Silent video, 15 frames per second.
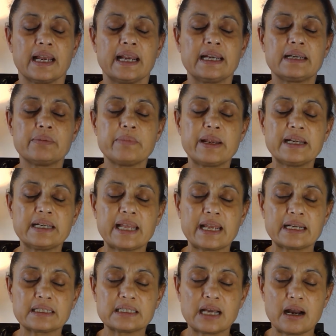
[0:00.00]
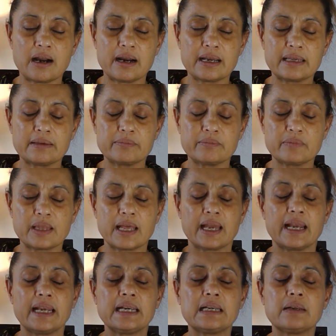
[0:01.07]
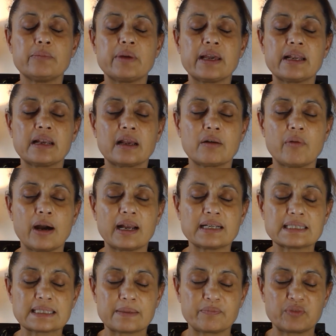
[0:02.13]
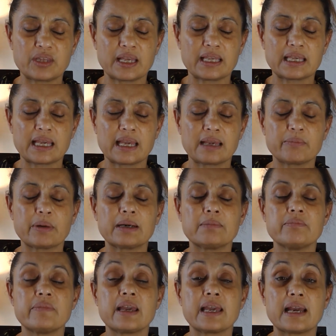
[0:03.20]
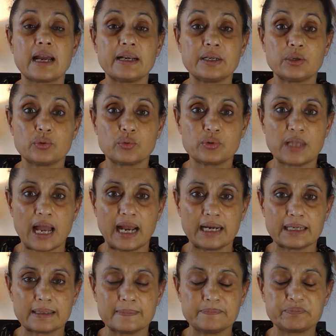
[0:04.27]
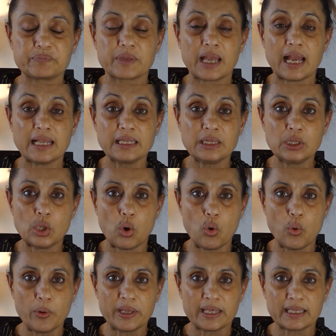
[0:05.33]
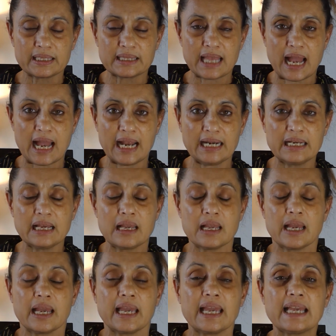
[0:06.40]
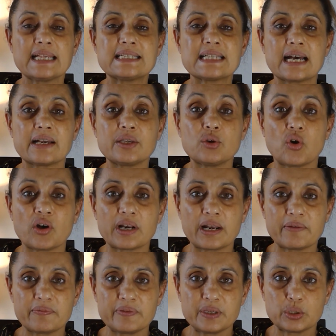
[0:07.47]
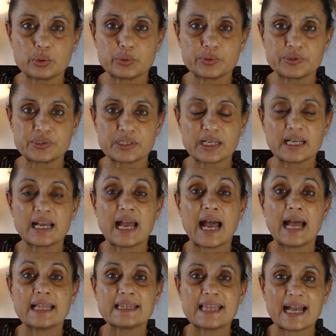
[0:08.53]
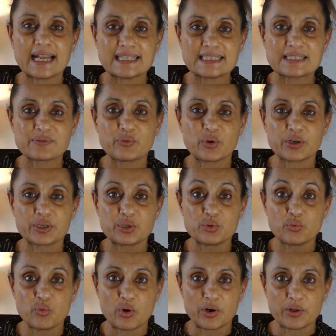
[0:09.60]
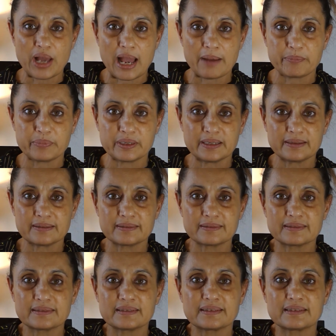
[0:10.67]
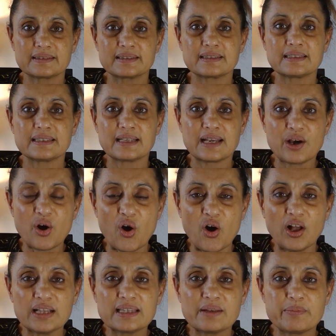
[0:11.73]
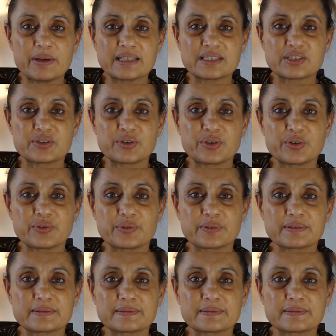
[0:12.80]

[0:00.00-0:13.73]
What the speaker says: It may take time, it may require some thinking, but may I do that? And knowing that is your refuge, and that's what you want to happen. All the best to you.